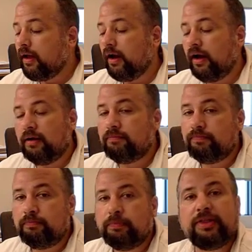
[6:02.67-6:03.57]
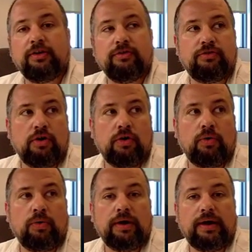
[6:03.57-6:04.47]
But there's
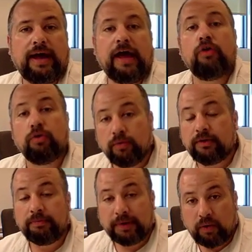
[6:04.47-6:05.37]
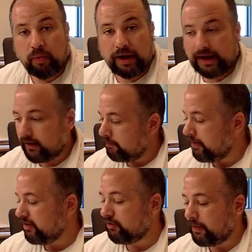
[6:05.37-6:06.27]
no algorithmic way
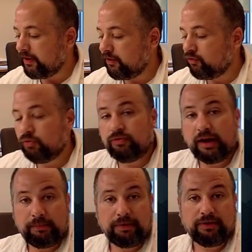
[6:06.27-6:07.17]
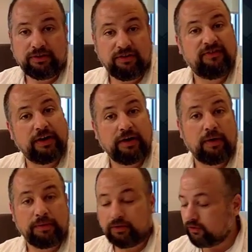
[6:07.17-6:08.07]
based upon the truth table to figure
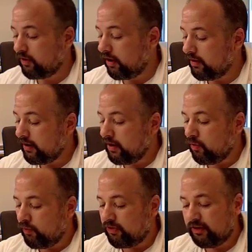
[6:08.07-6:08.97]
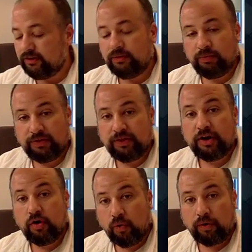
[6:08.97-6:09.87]
out what those are. With the
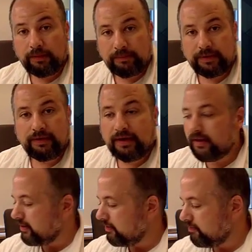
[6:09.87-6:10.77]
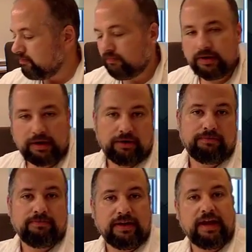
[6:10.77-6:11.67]
norm, you know,
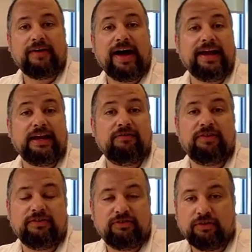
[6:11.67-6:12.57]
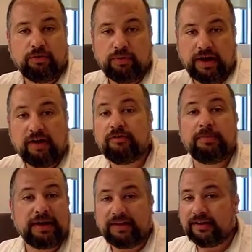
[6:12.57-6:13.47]
if I give this to
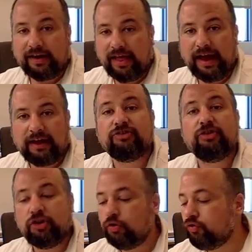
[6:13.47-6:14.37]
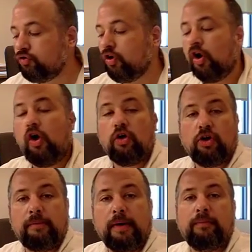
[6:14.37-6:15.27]
everybody in the class, you should all
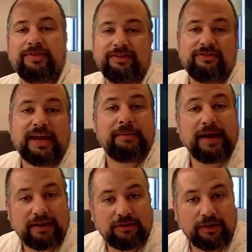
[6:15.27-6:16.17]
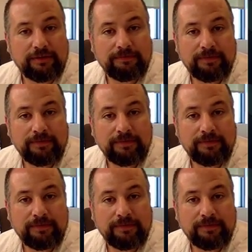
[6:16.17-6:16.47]
come up with the same answer.